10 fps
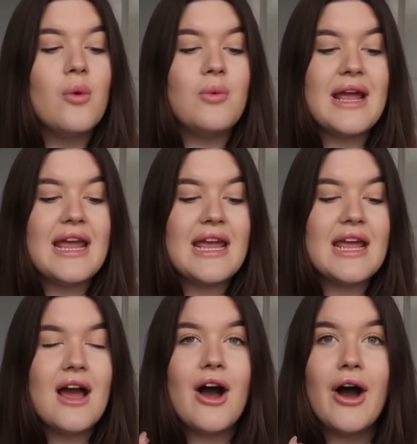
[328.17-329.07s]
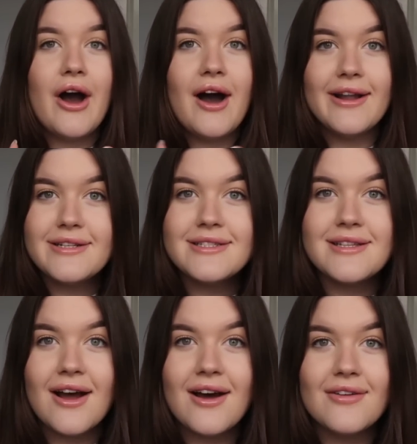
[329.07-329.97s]
We are
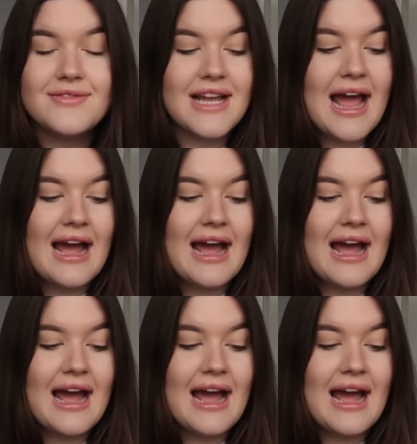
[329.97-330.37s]
understaffed